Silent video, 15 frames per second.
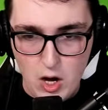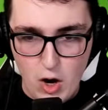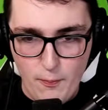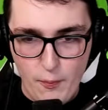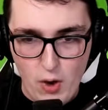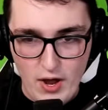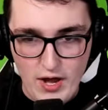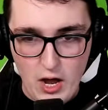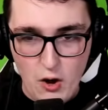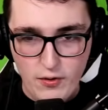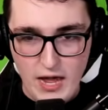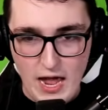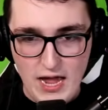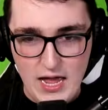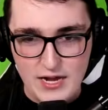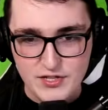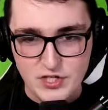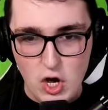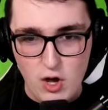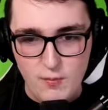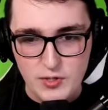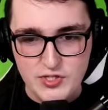Oh boy. Okay. It is
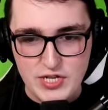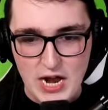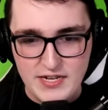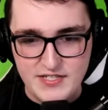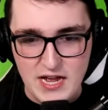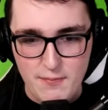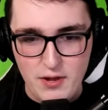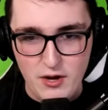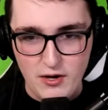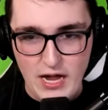almost nighttime here,